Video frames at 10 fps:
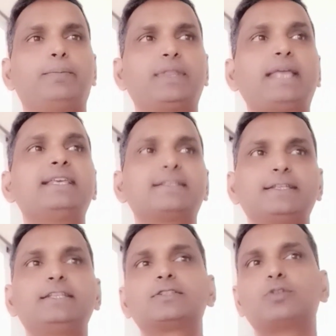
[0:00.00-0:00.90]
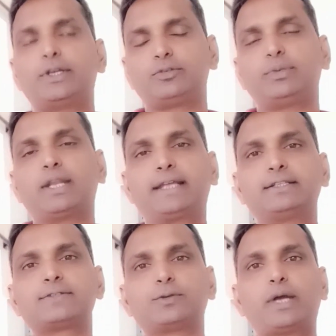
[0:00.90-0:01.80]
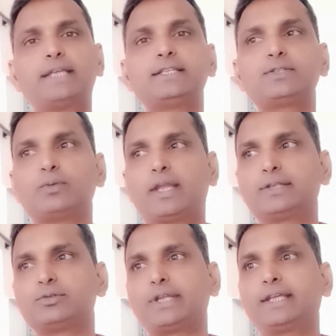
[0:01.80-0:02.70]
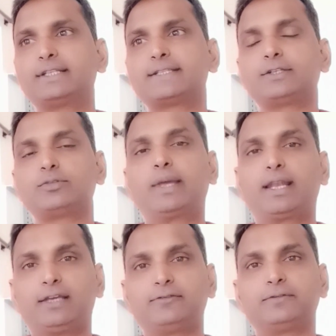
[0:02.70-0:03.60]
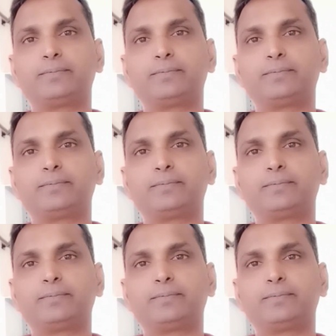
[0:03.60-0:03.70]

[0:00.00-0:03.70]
That yes, it is going to be like this, so I just would like to take this into my life.